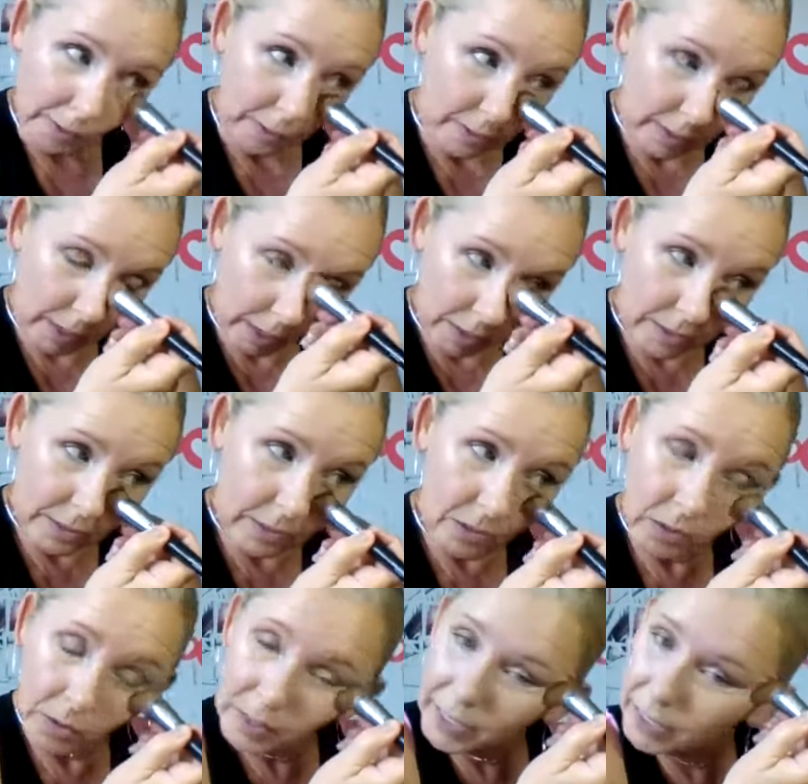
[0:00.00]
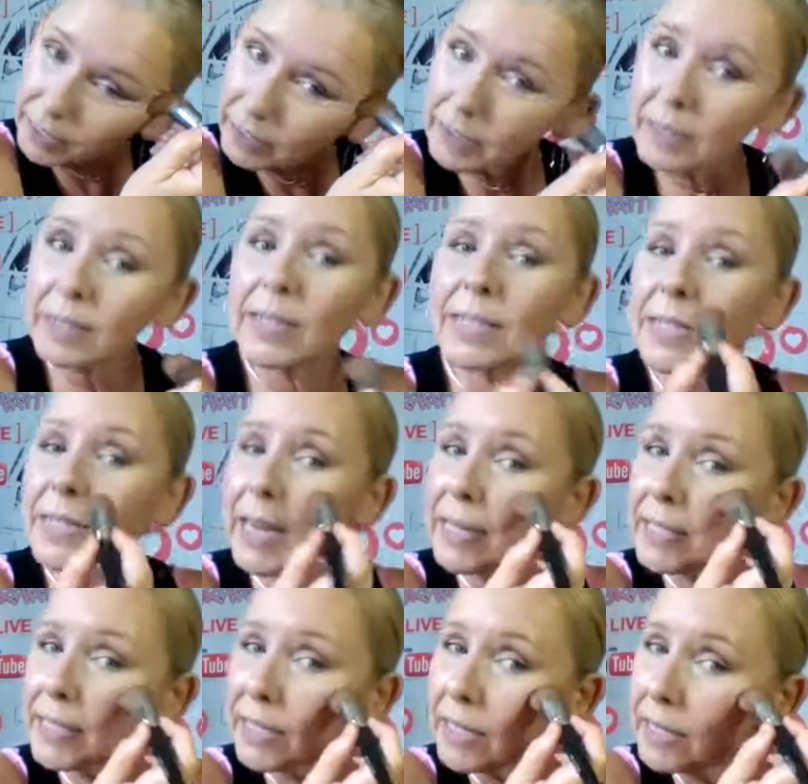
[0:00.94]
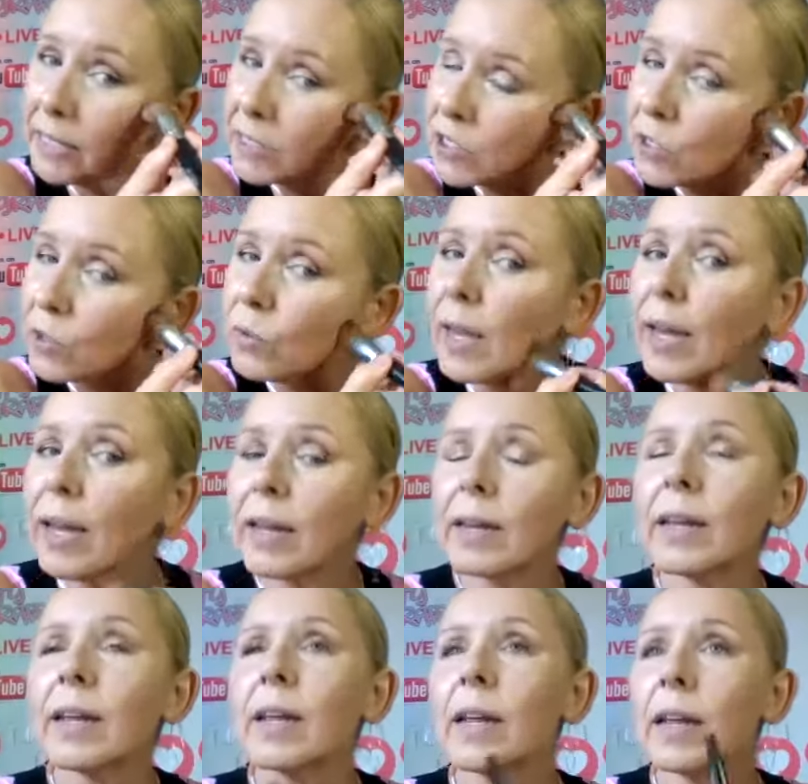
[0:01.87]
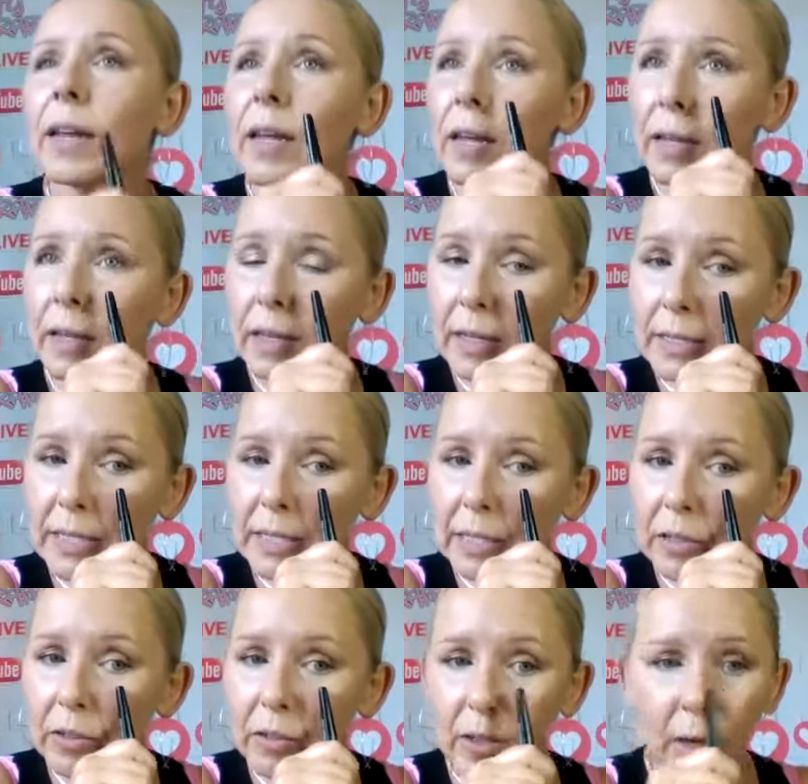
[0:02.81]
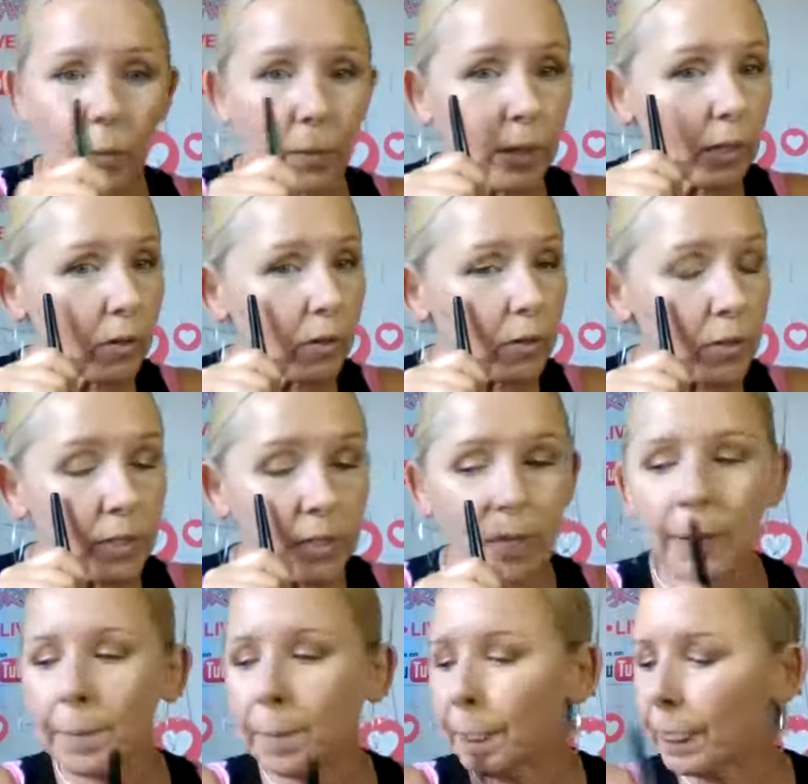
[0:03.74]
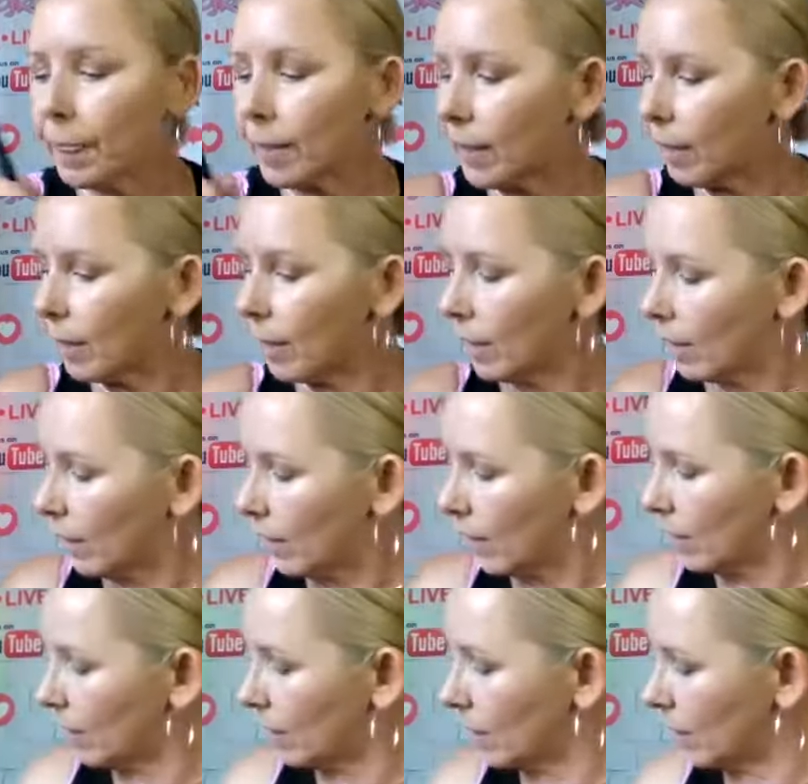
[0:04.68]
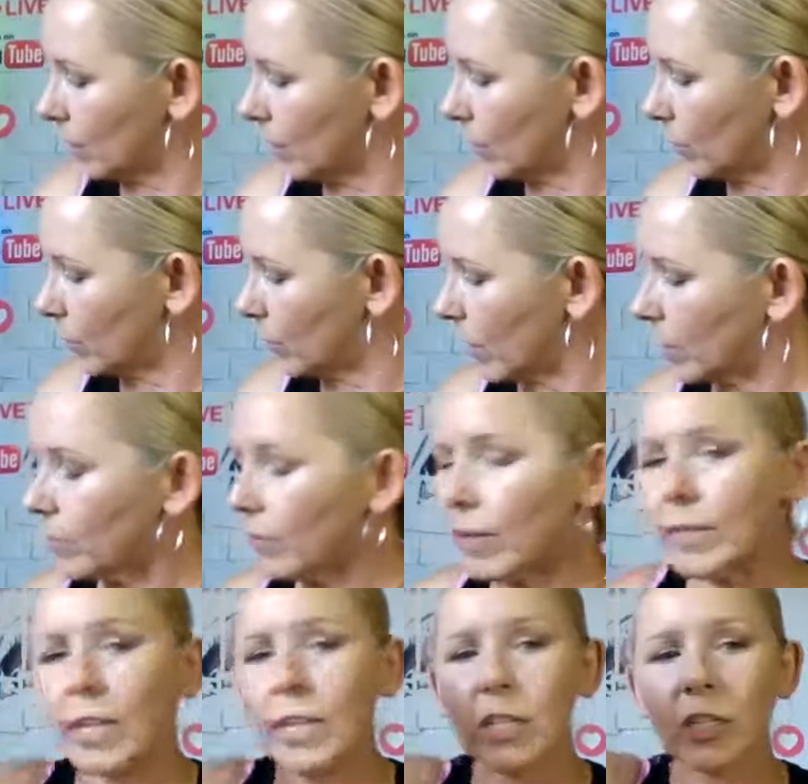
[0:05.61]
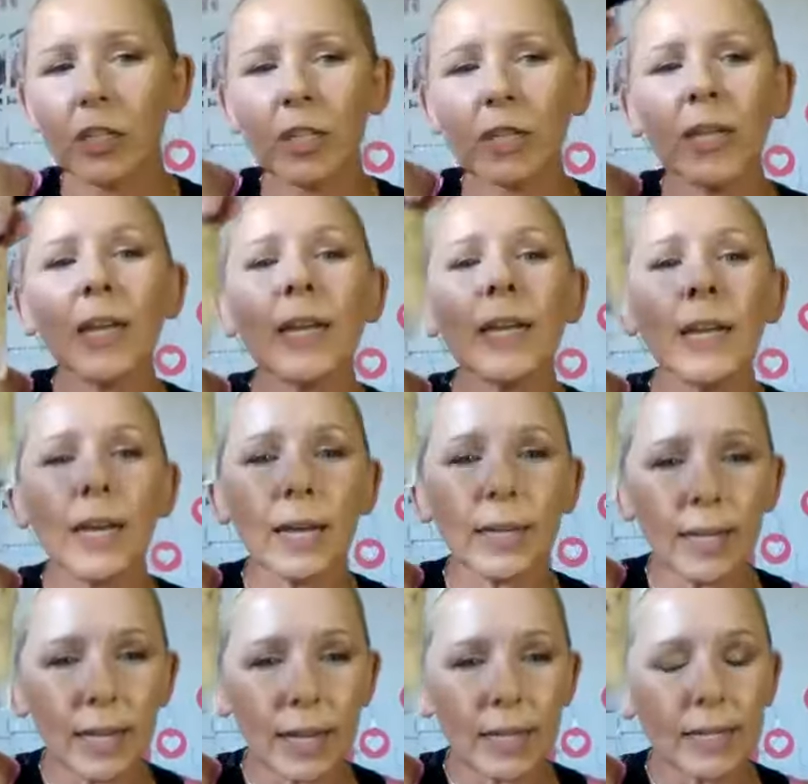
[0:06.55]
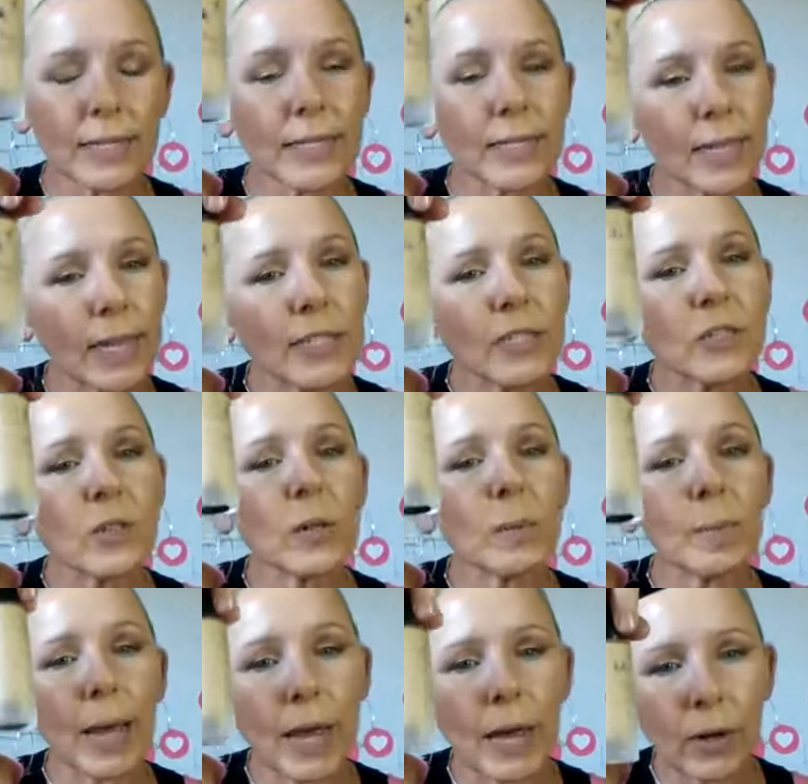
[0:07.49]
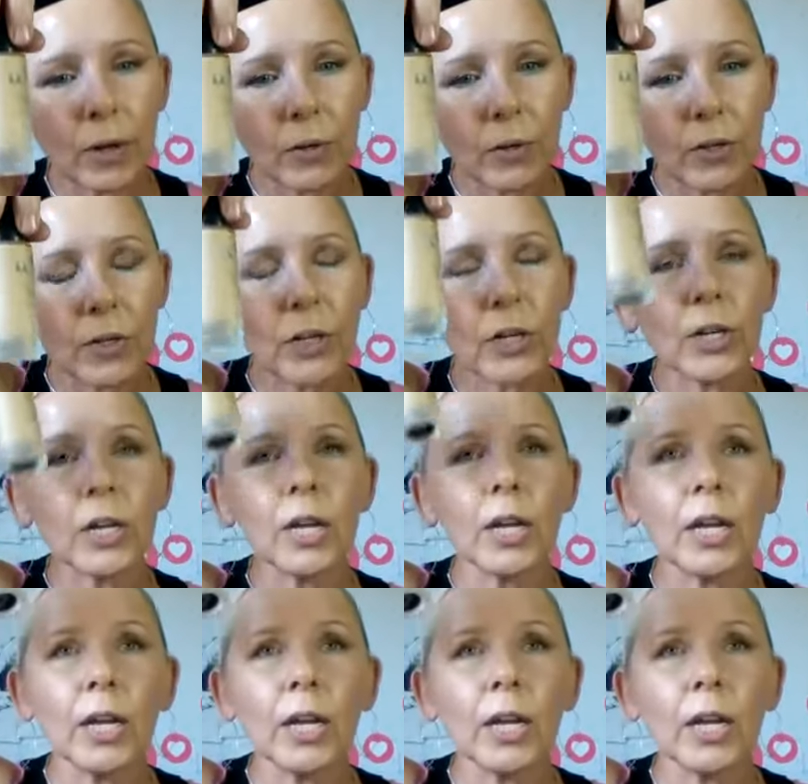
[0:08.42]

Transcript: This also sets into that concealer that we used, the Liquid Touch Foundation. Again, it sets to a powder